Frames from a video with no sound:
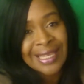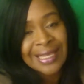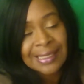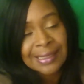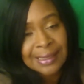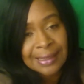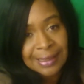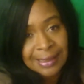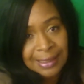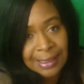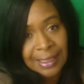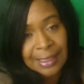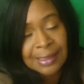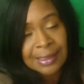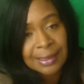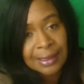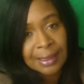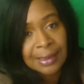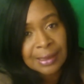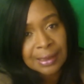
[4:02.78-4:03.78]
It's
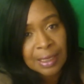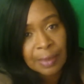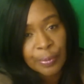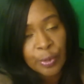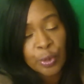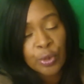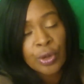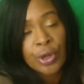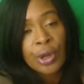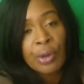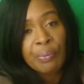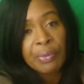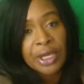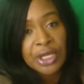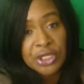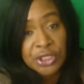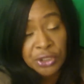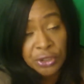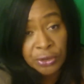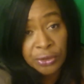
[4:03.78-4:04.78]
just that simple.
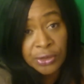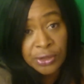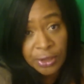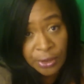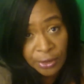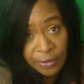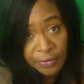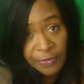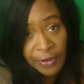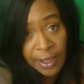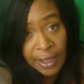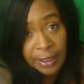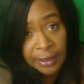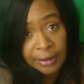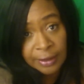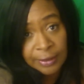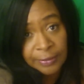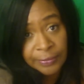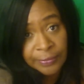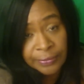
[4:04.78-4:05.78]
Make sure you're certified.
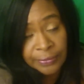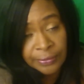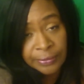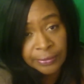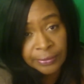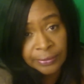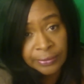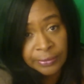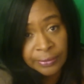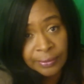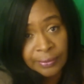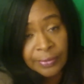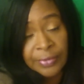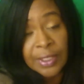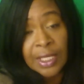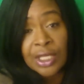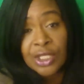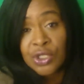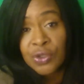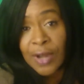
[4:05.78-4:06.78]

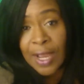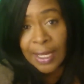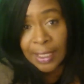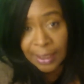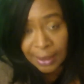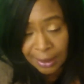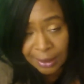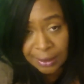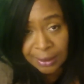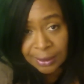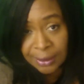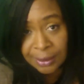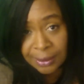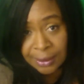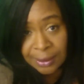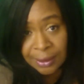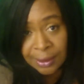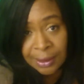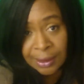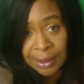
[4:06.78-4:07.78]
Then track it.
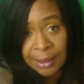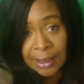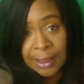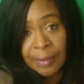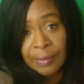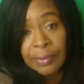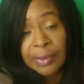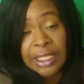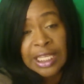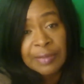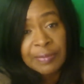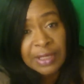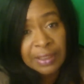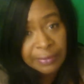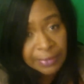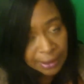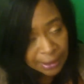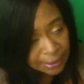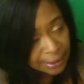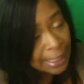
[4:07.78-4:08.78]
Believe
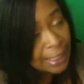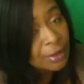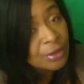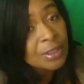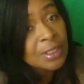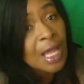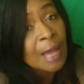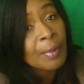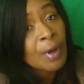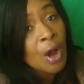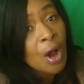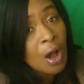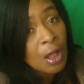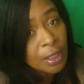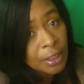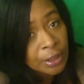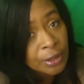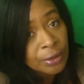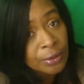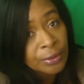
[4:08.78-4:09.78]
me, they'll stop
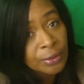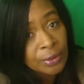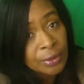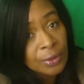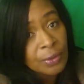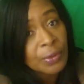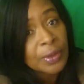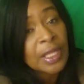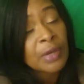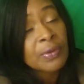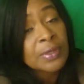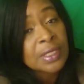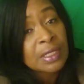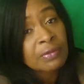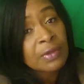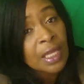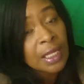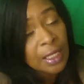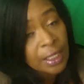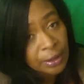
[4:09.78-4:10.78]
calling you when they
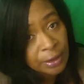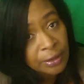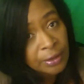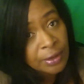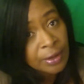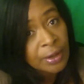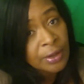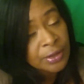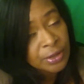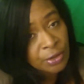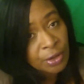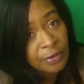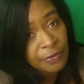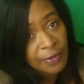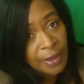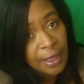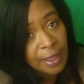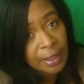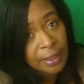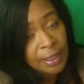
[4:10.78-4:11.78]
receive that letter.
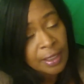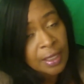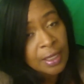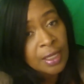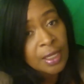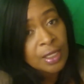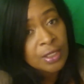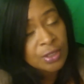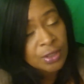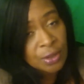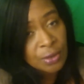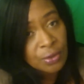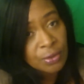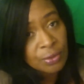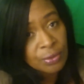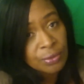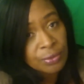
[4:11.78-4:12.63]
Certified. So,